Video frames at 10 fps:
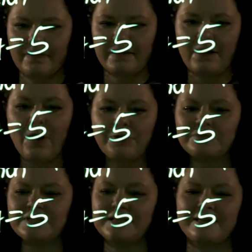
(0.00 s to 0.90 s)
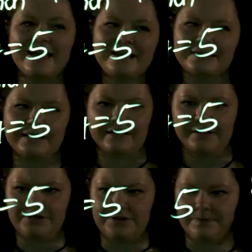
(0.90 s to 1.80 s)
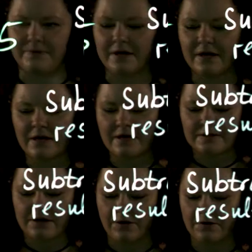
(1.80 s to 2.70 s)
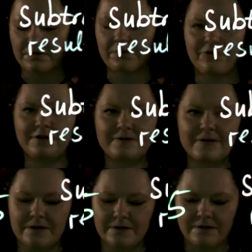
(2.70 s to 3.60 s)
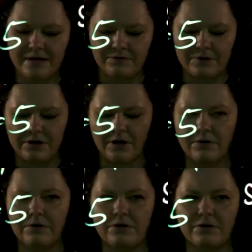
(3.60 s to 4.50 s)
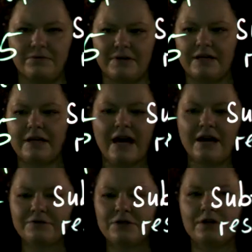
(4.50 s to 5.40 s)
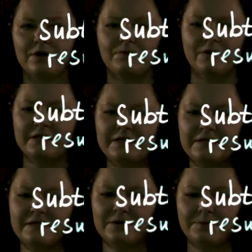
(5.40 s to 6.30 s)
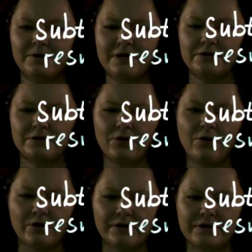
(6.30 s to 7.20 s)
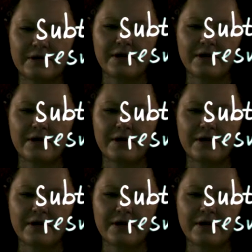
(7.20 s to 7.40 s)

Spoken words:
Now, how do we say that in English? So the first thing that we know, or we have to know, what is this operation called?